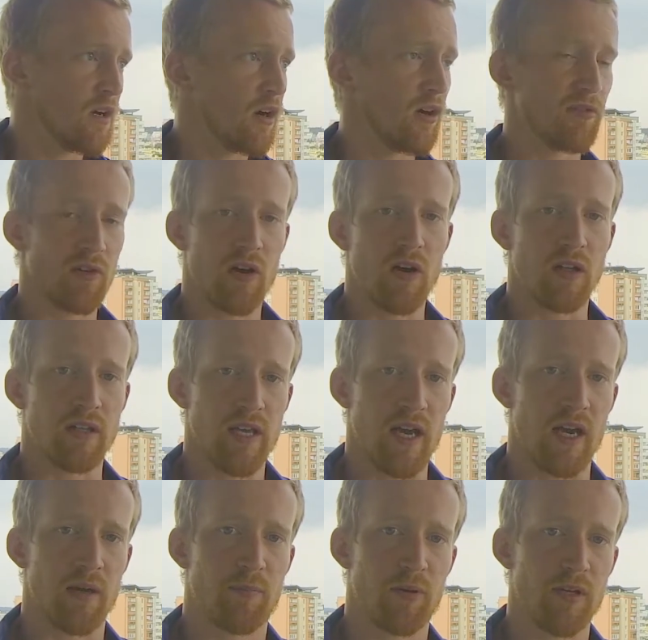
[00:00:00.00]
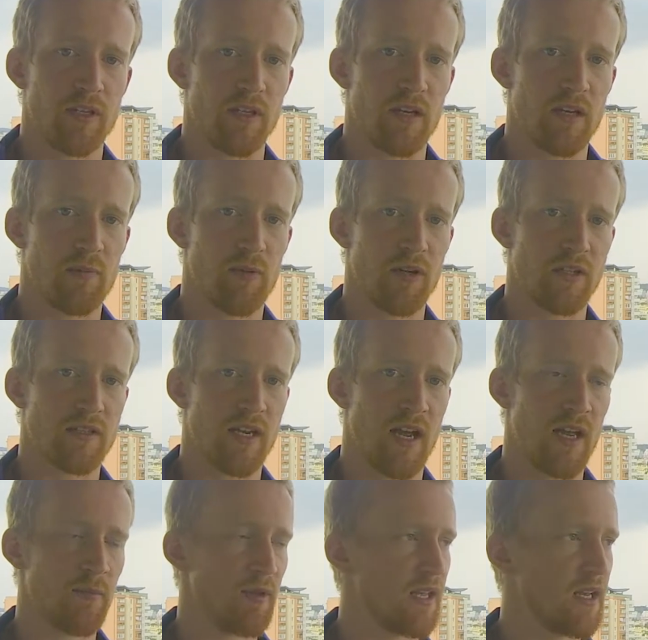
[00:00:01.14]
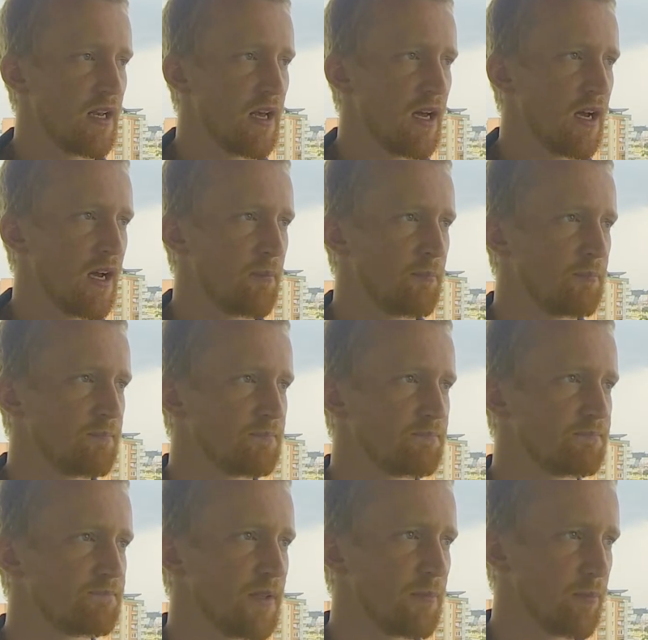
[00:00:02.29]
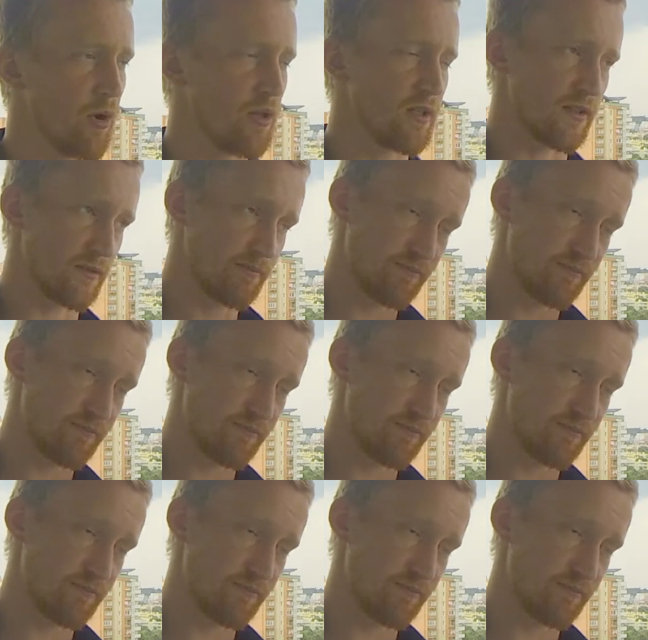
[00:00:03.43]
Overall, yeah, pretty good time in Poland.